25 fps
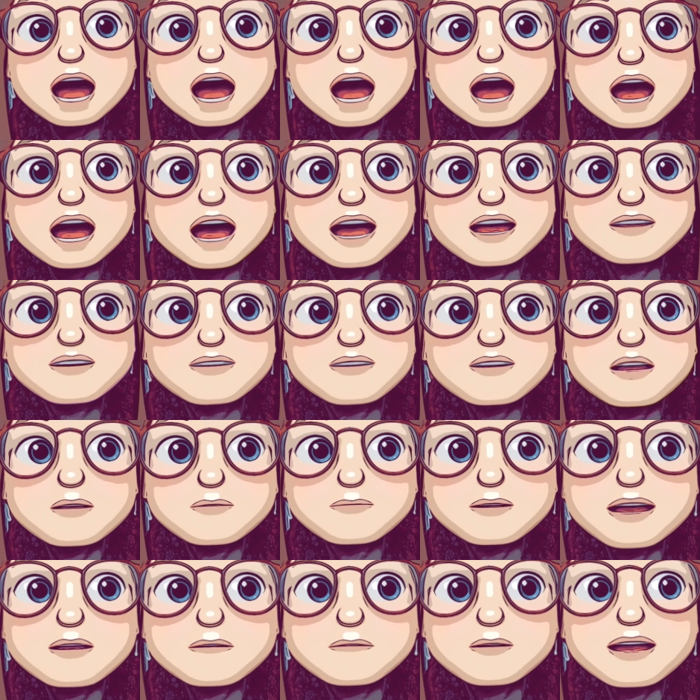His
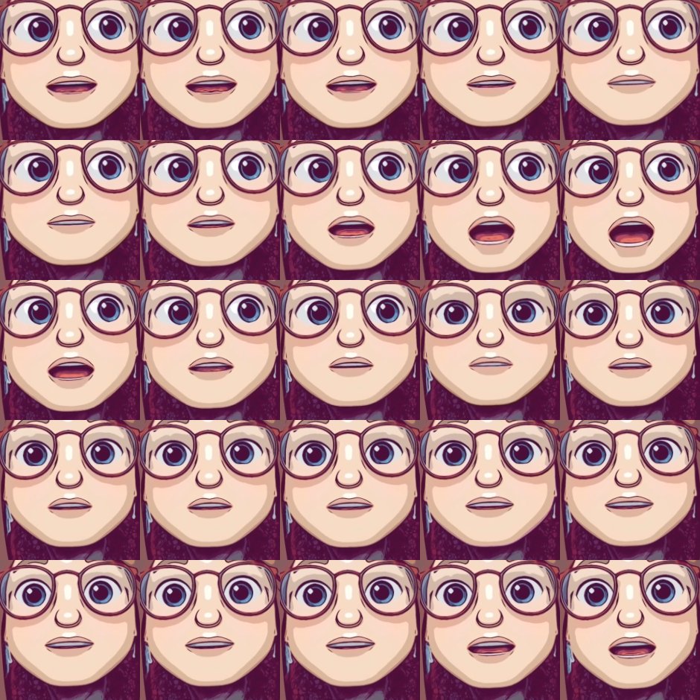family believed that Henry
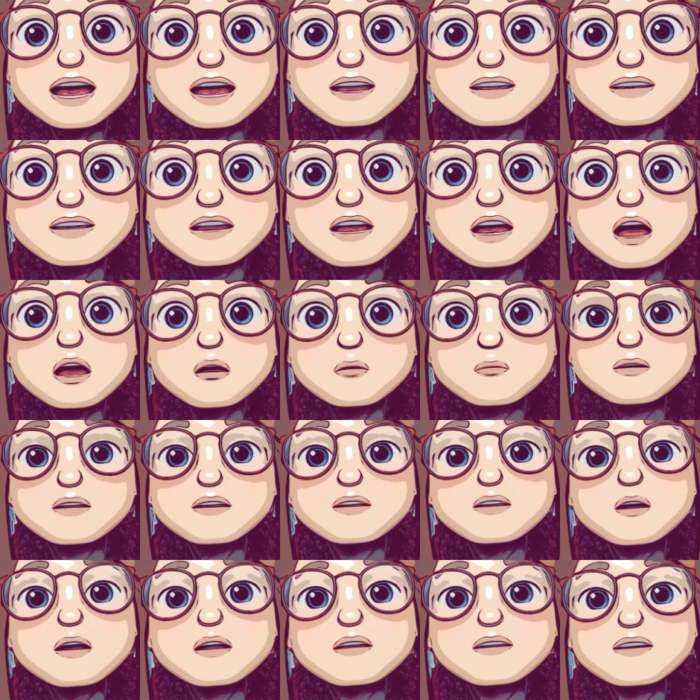VI was
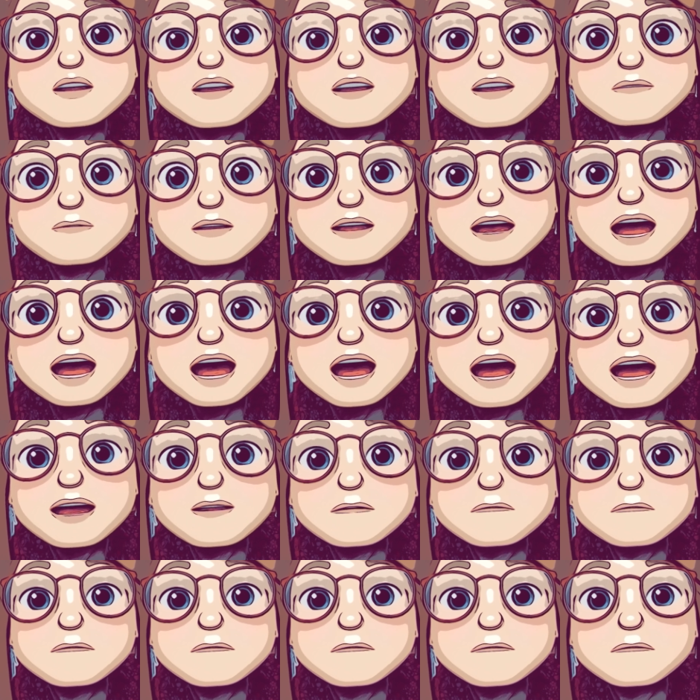not fit to be king,